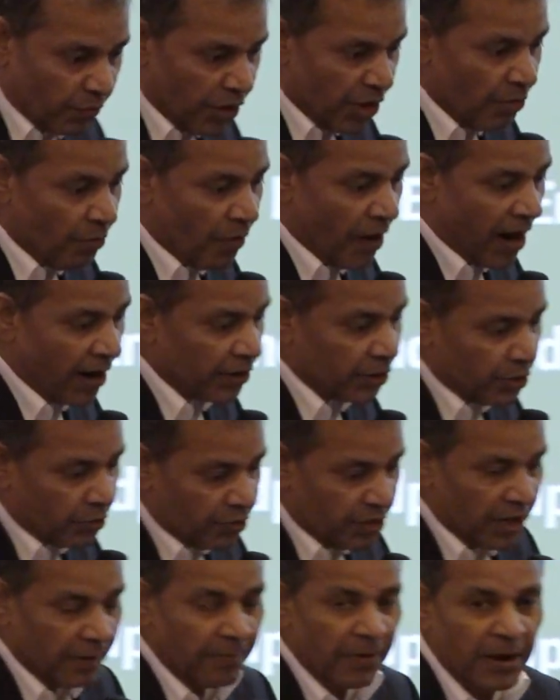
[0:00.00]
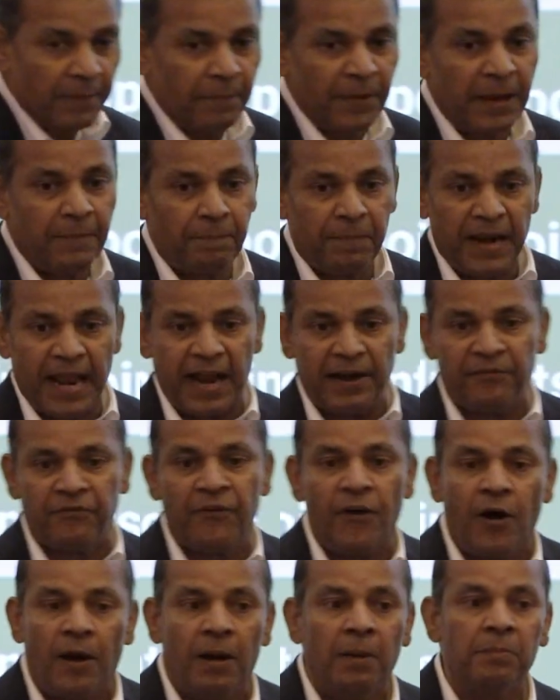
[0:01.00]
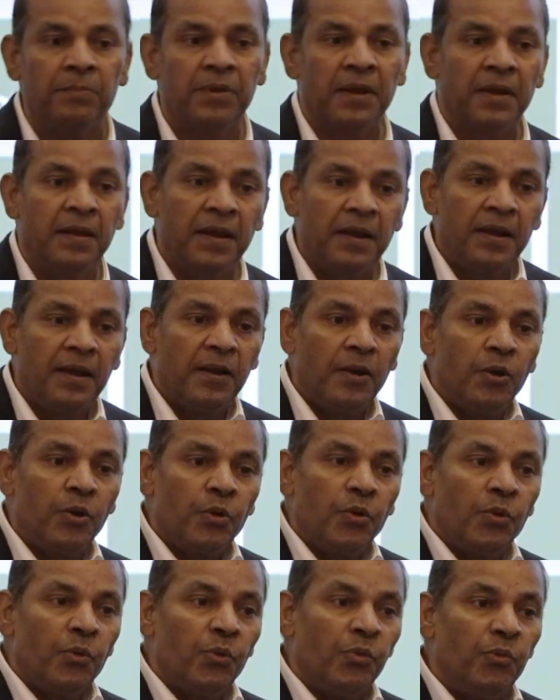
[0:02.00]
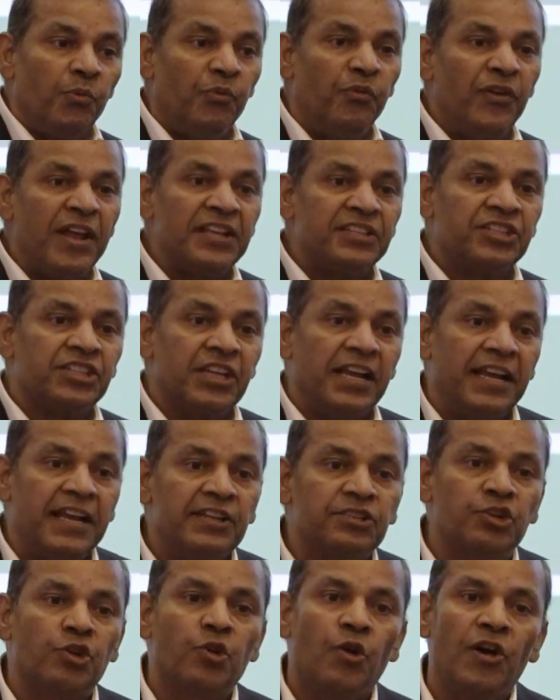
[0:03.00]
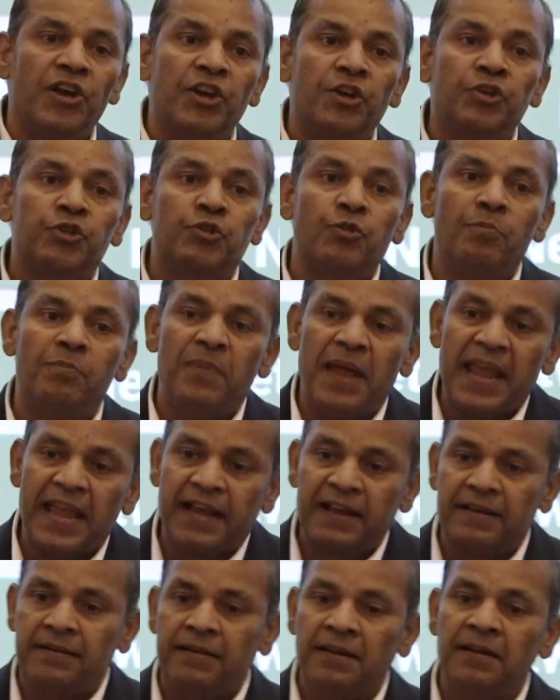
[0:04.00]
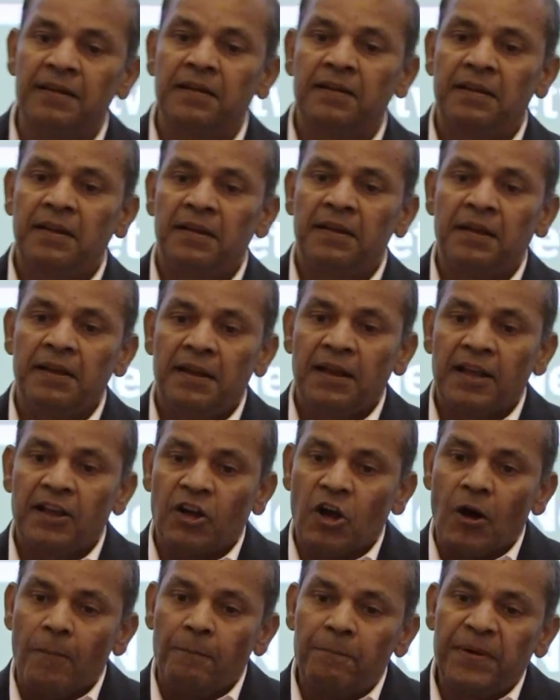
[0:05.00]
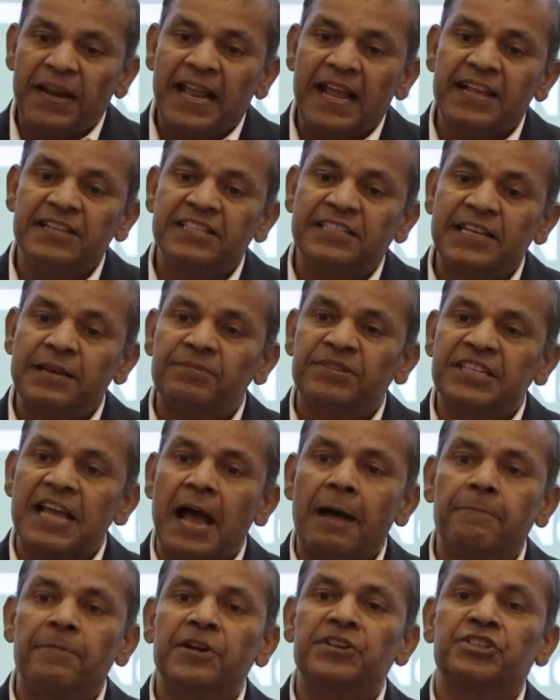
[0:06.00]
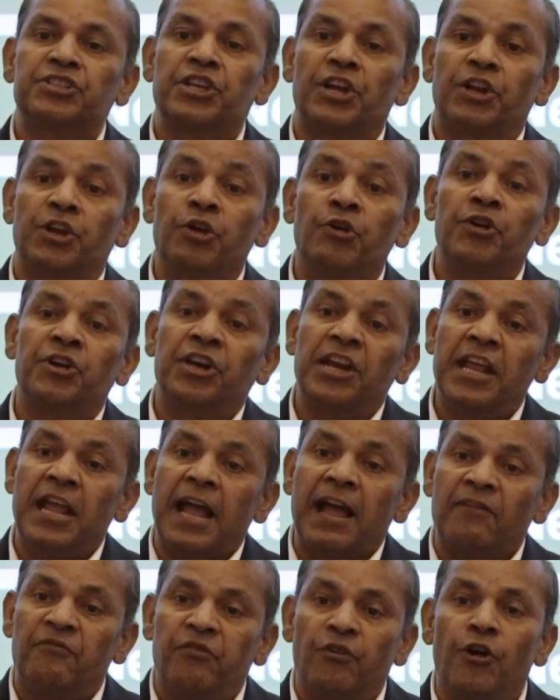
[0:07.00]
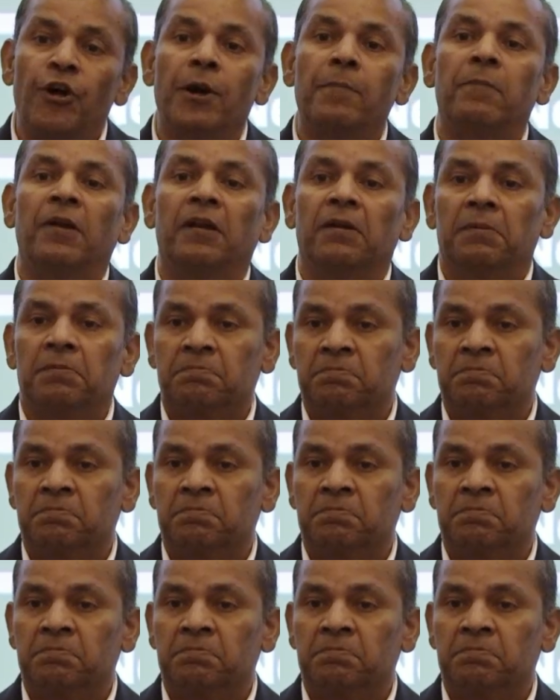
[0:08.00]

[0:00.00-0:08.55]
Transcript: we want to develop a platform which is going to make comprehensive cyber security affordable